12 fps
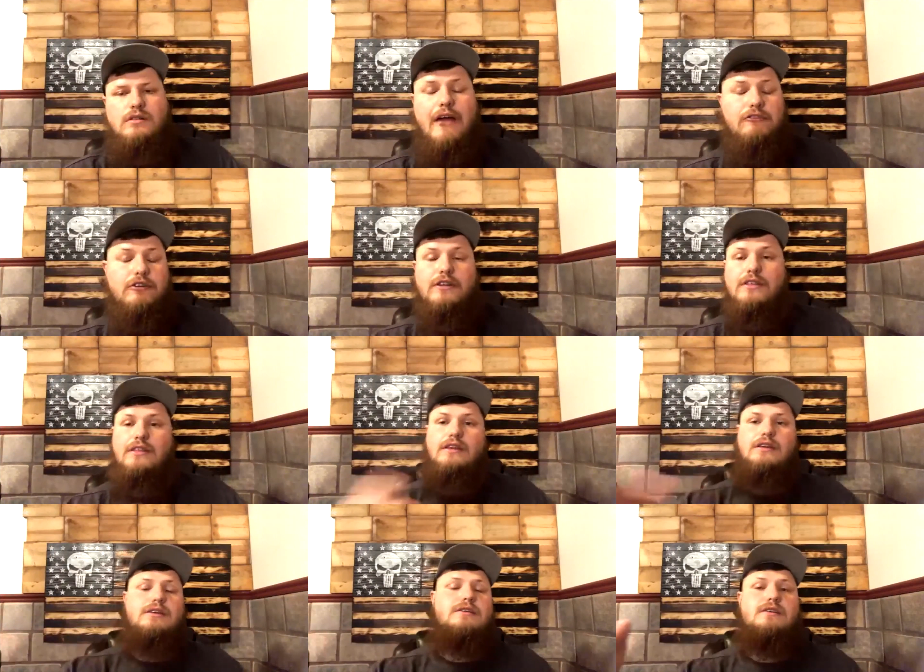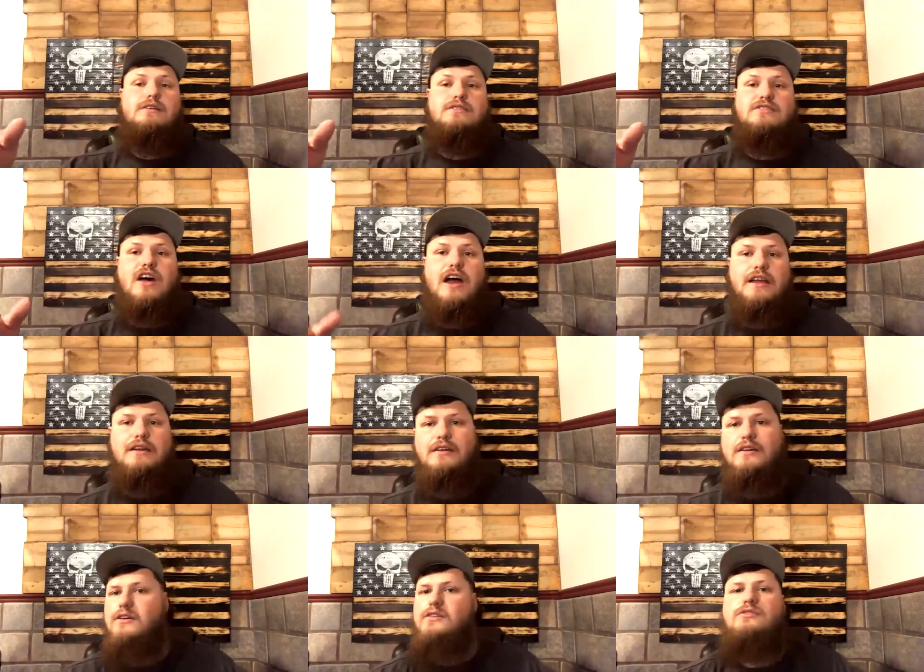everything is like
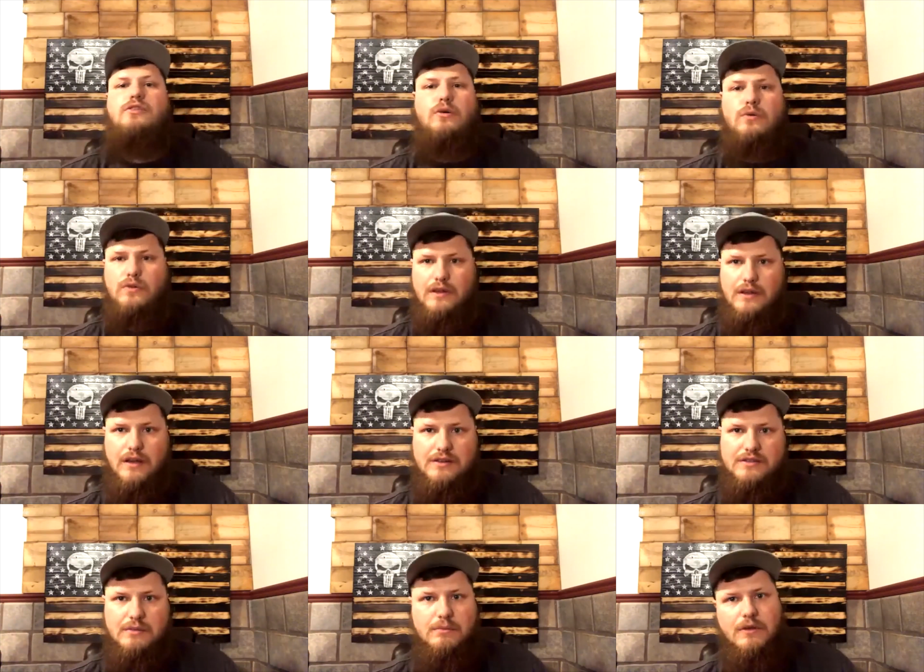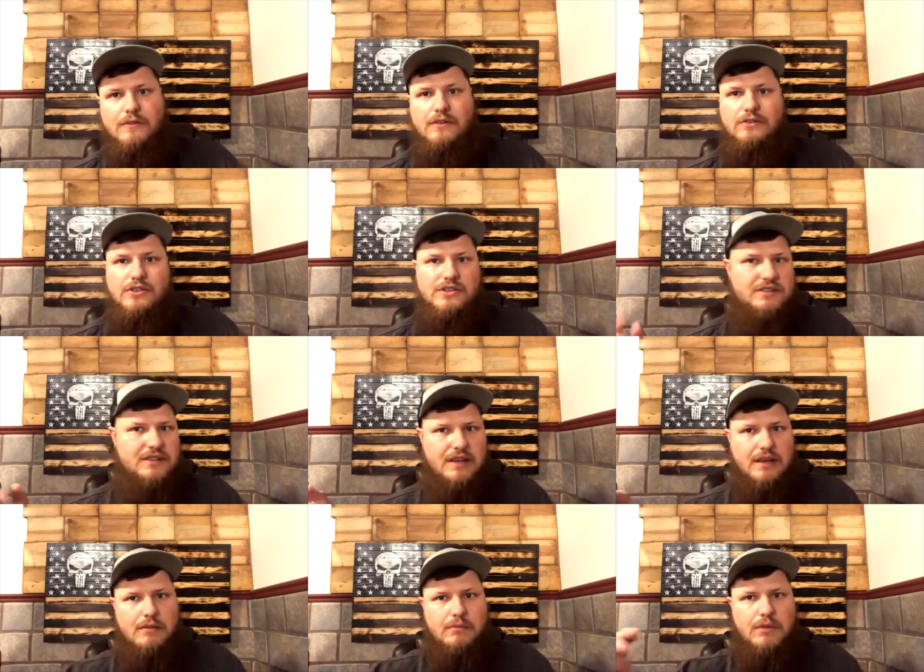totally custom. If you just
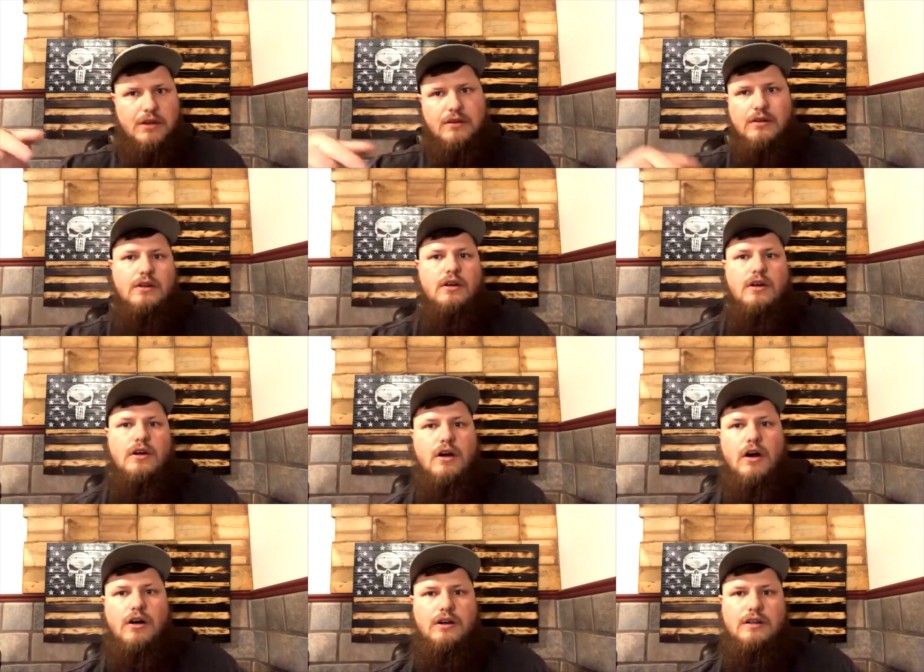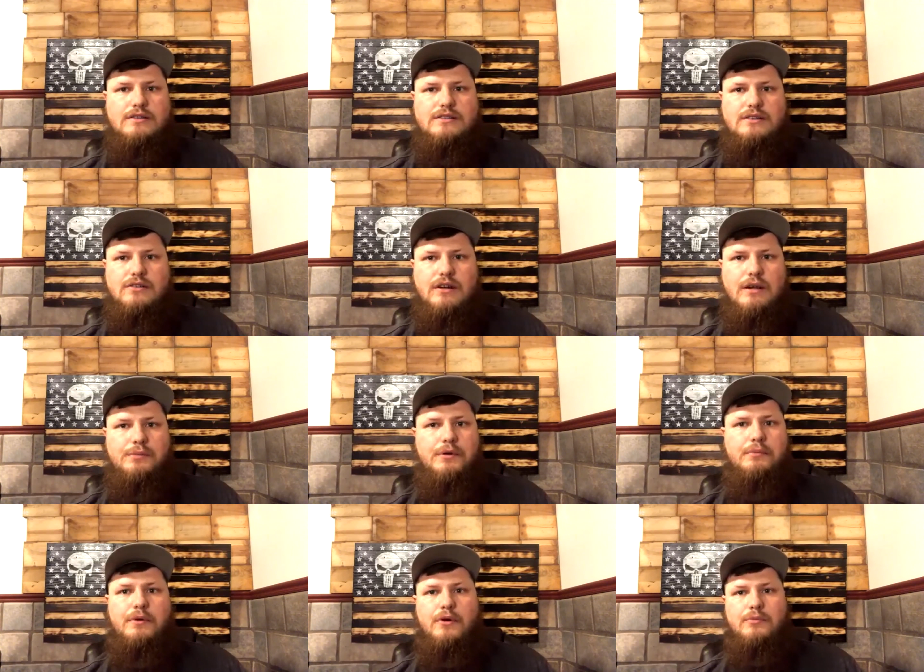DM me on Instagram
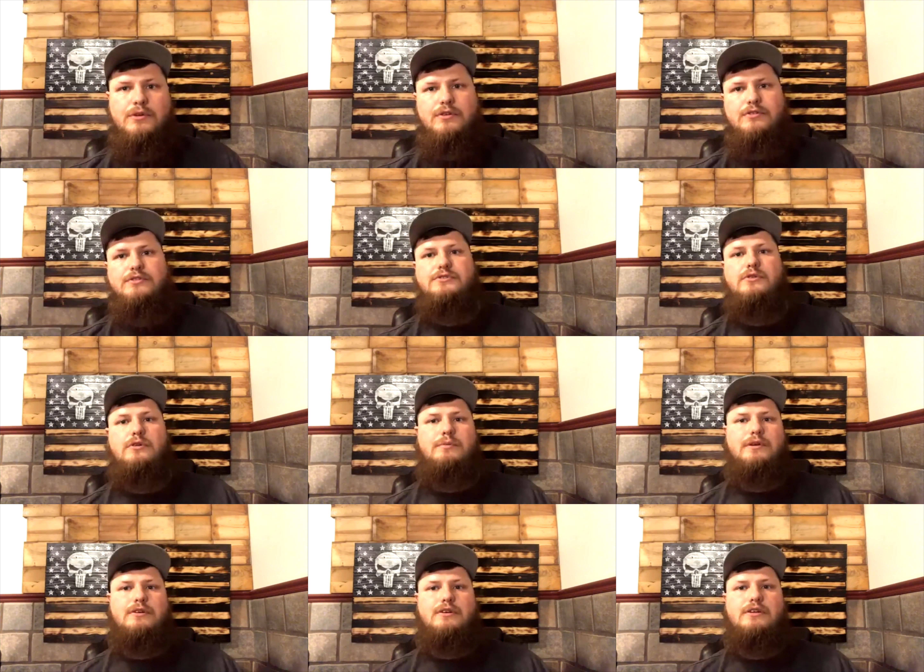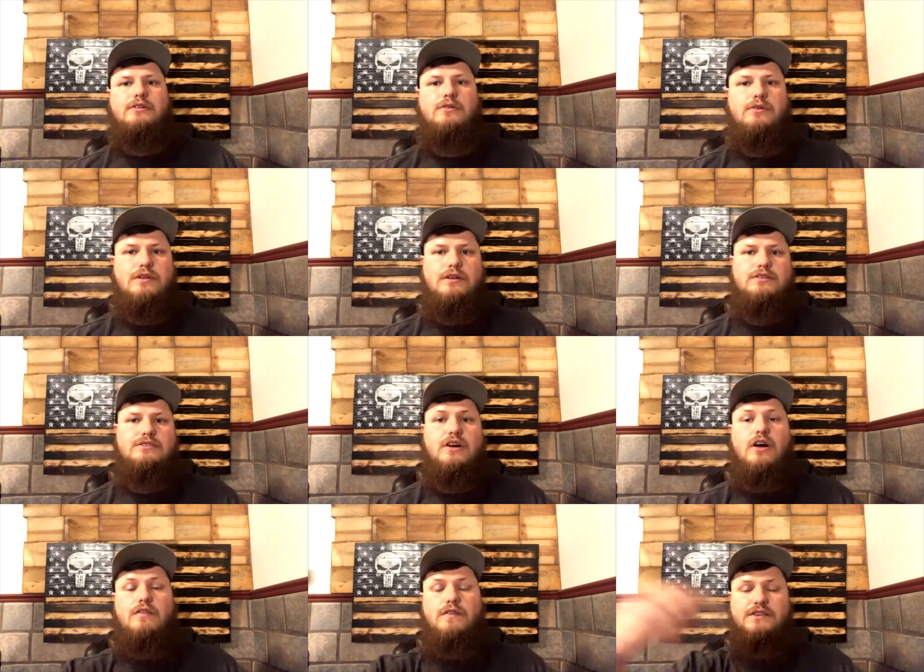at Bowman_bearded, or there's
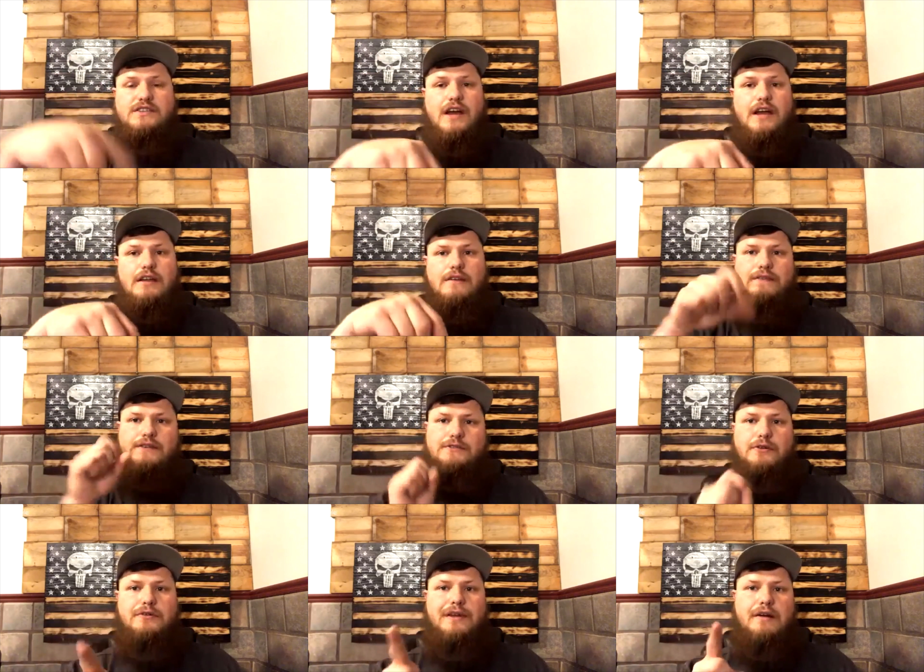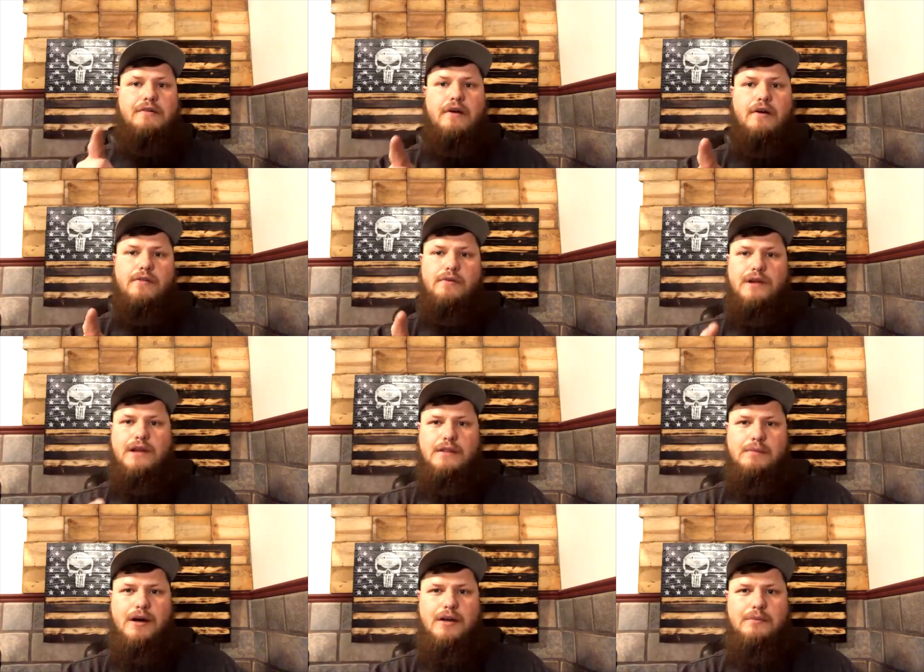on the site, if you scroll down all the way to
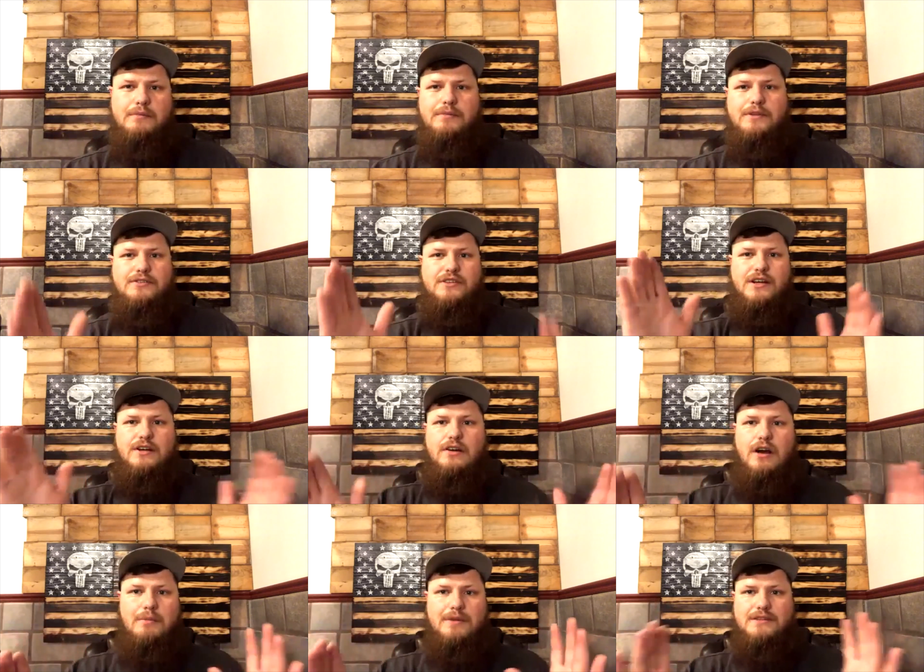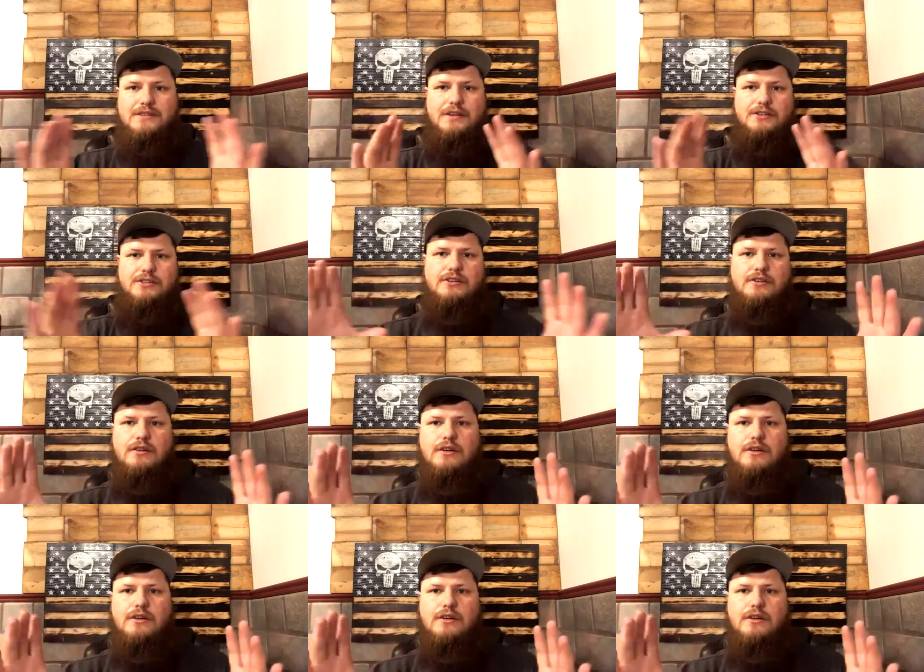the bottom, there's like a comment section.